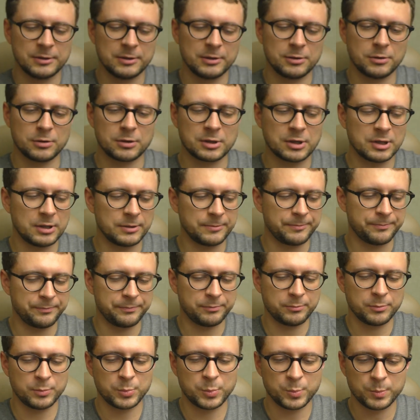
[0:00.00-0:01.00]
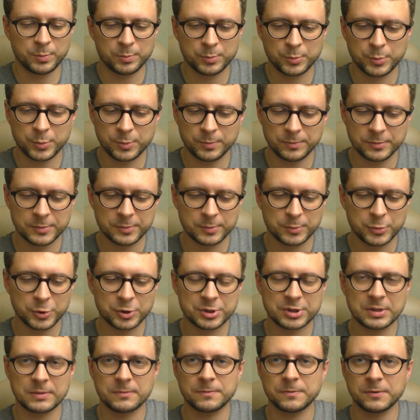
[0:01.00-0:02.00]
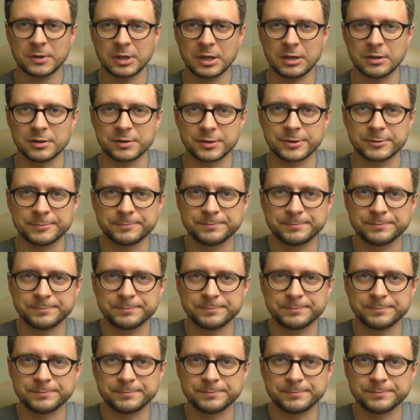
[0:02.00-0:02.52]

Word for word: Okay, put something else.